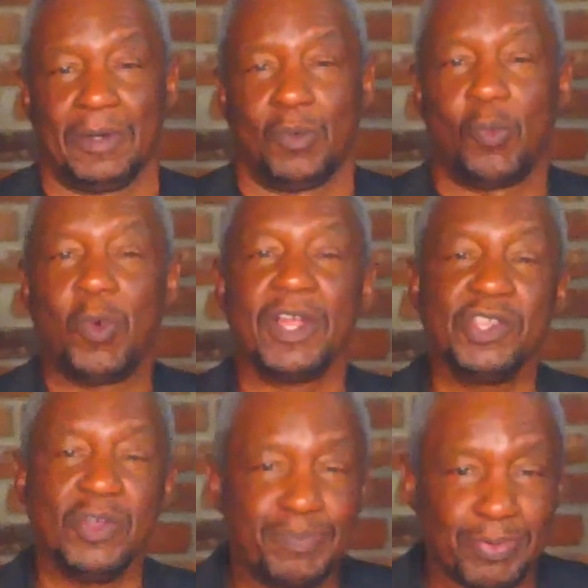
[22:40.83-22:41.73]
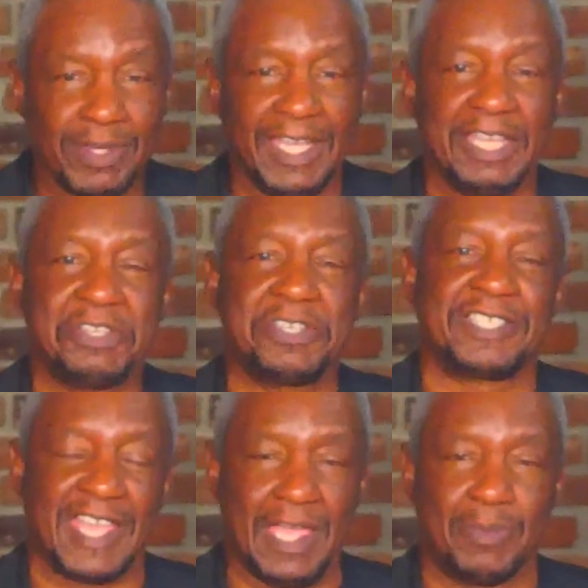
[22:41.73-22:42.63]
What are you bringing to the
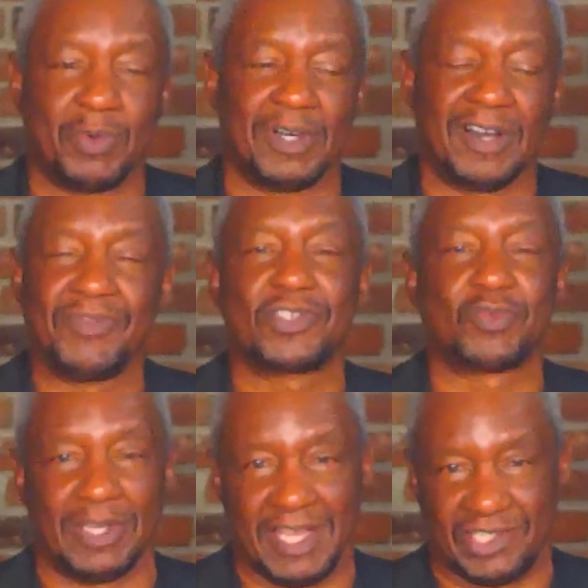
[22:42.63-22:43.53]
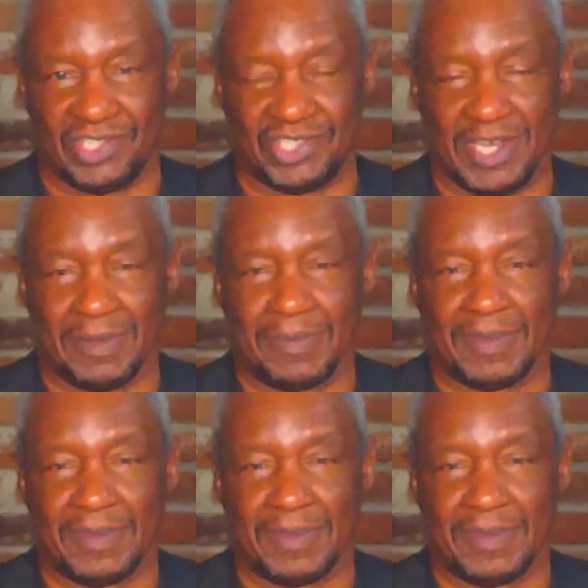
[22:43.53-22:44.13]
table of this relationship?